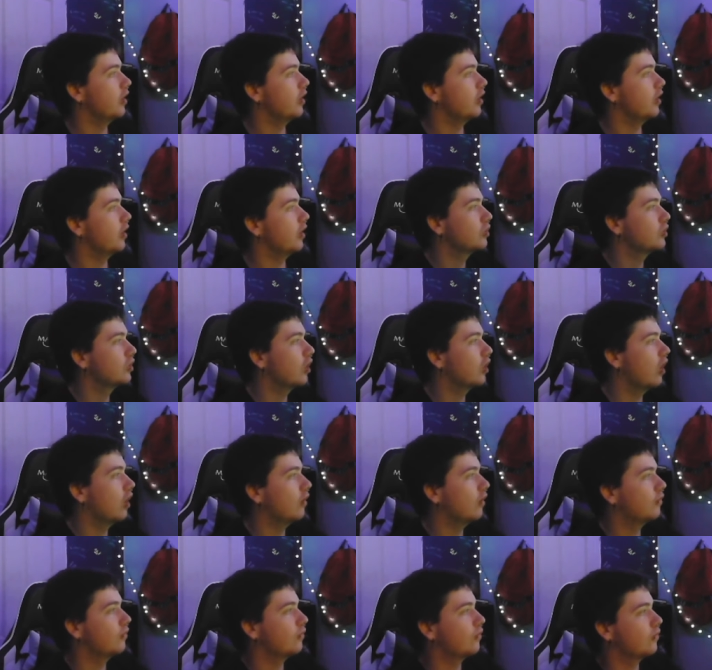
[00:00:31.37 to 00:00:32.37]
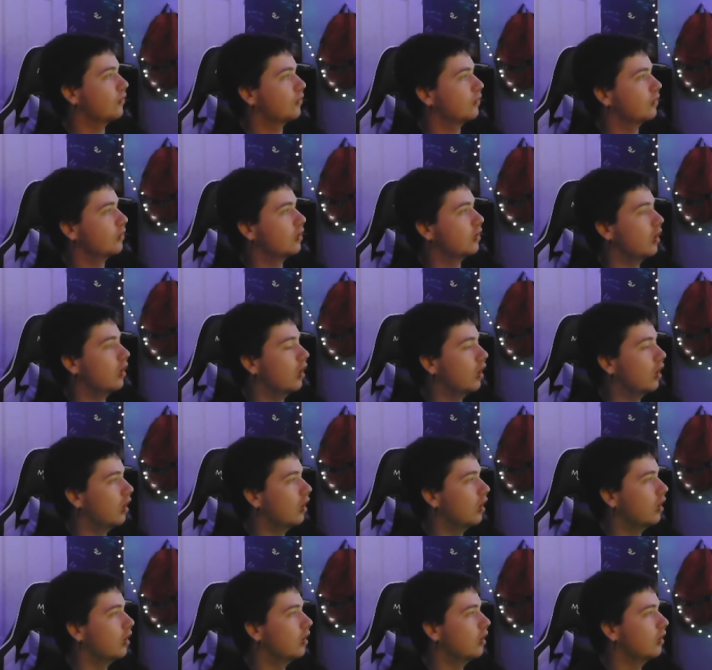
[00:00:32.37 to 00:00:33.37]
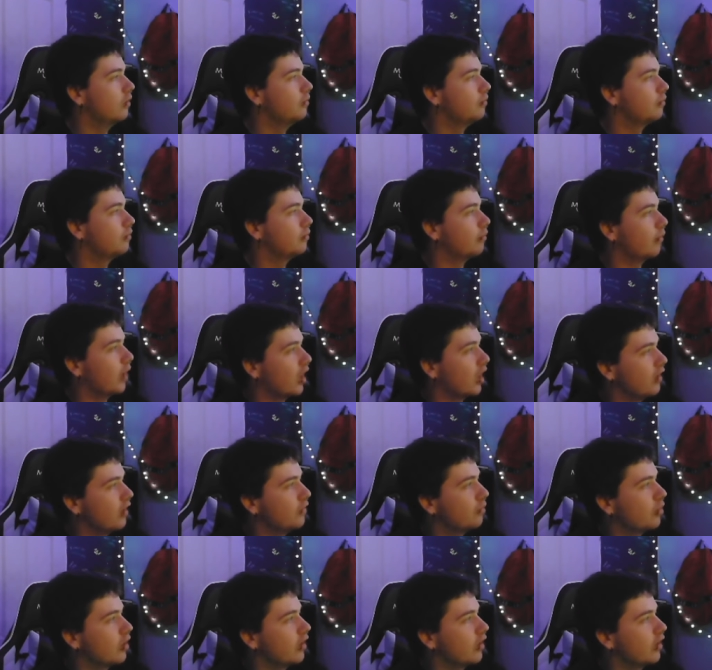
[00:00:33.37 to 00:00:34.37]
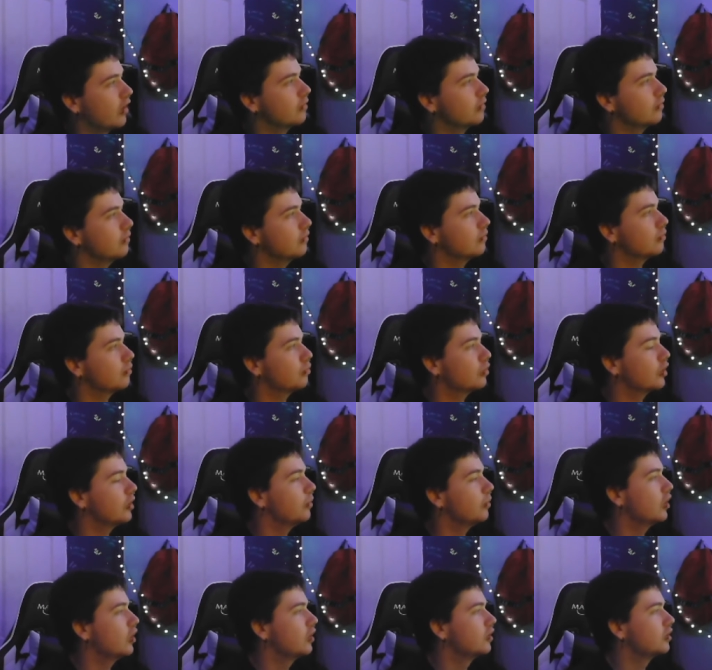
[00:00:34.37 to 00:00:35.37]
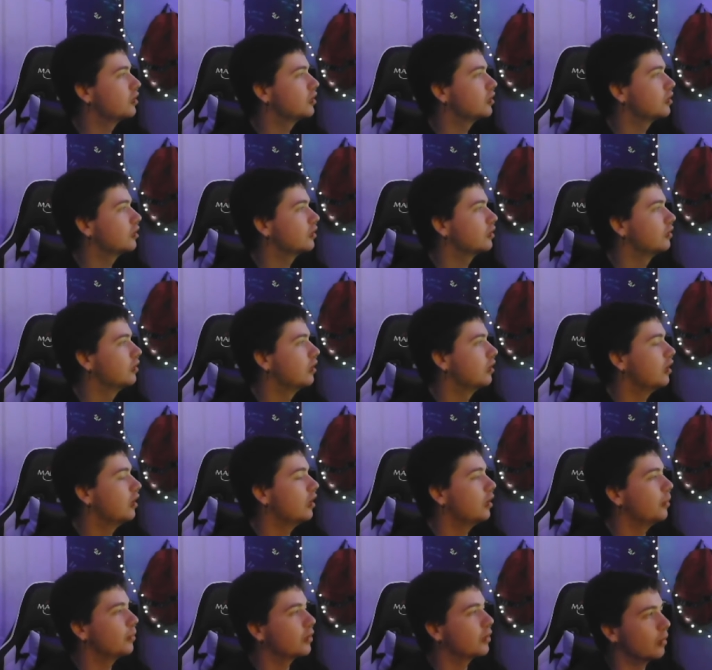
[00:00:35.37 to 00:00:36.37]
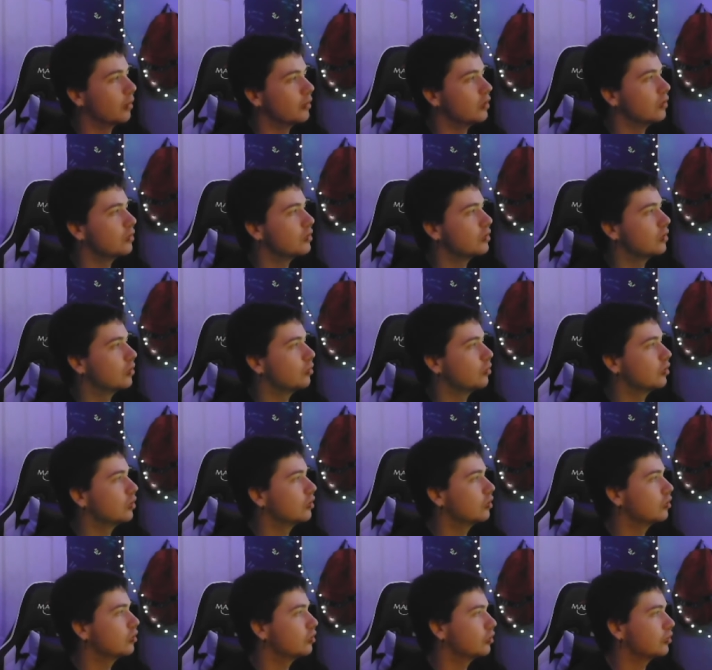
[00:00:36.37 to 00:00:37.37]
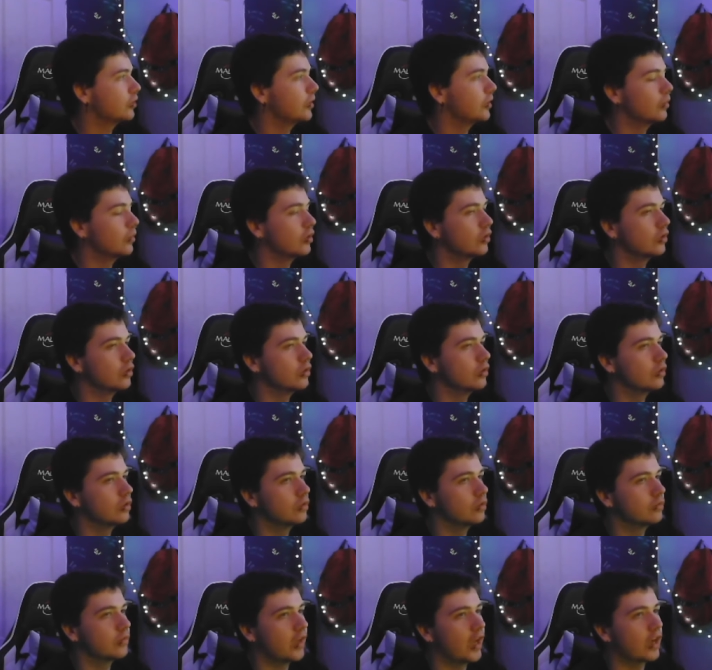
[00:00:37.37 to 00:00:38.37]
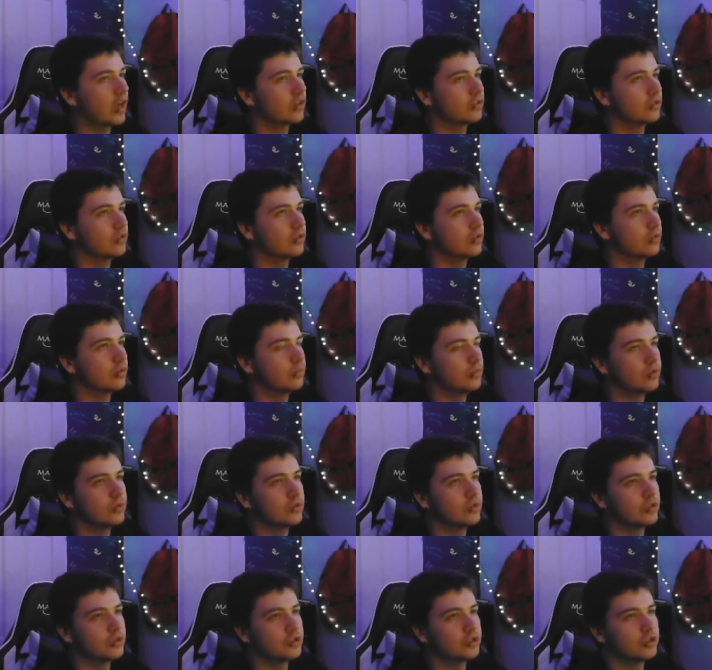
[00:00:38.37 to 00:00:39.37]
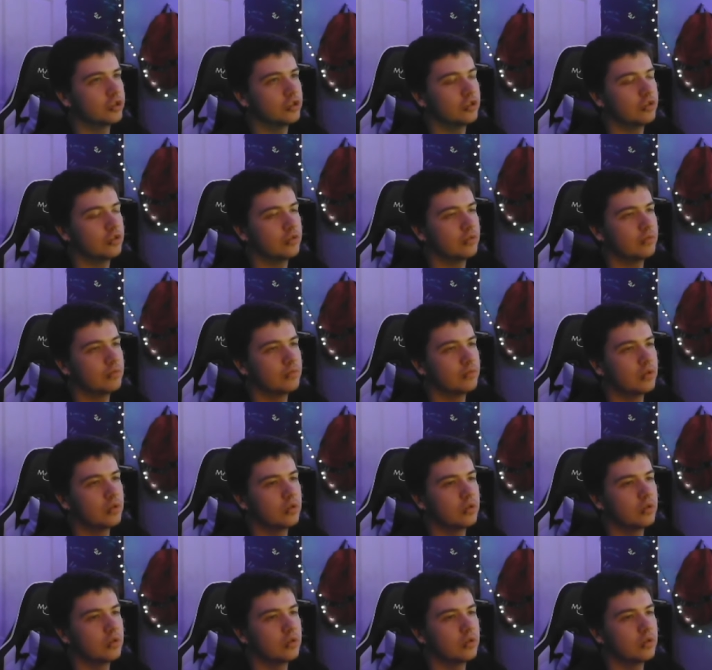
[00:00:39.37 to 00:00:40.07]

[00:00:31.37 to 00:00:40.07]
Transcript: first off, my life plan. Pretty much, become a YouTuber, streamer, actor, musician,